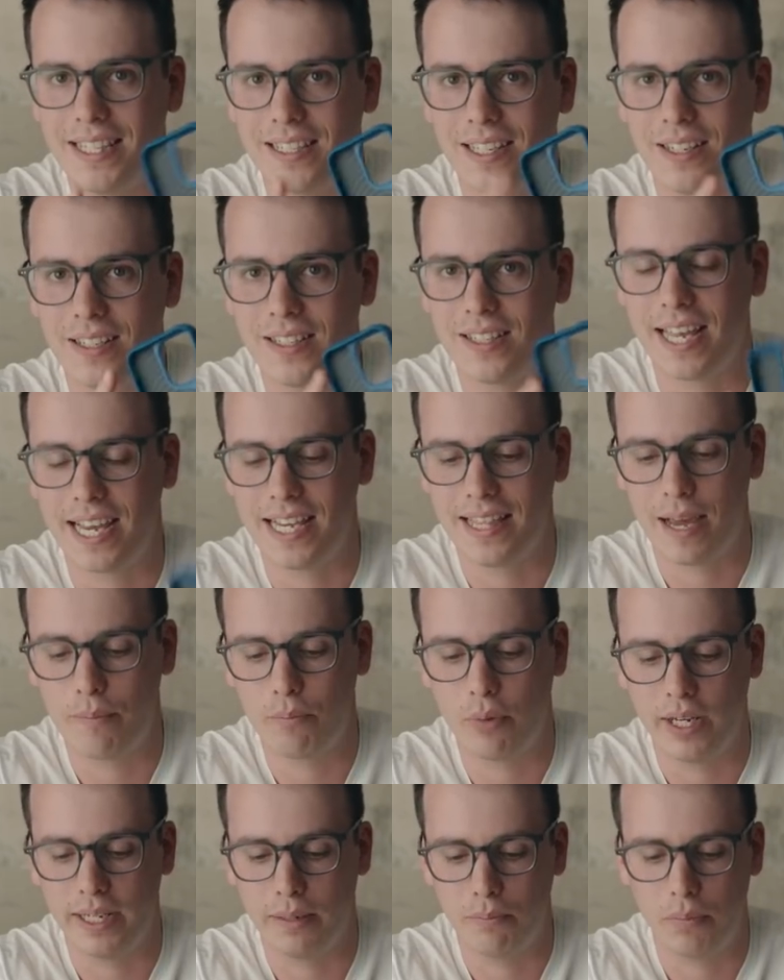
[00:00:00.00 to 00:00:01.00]
it's going to stay
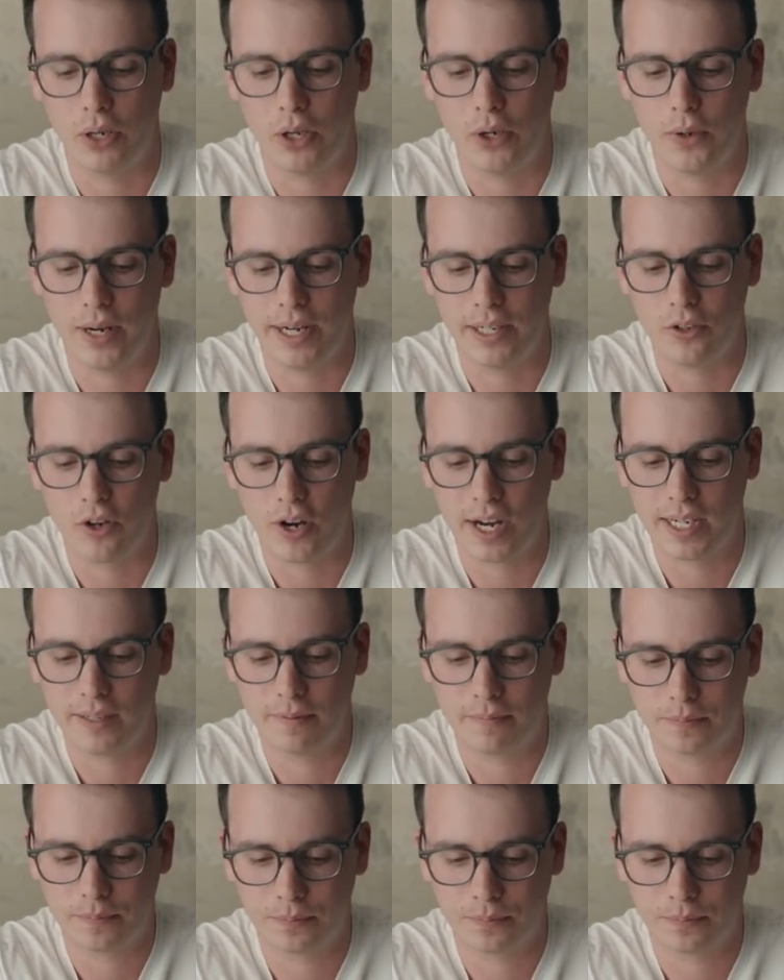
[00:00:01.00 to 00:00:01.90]
that brilliant blue and green.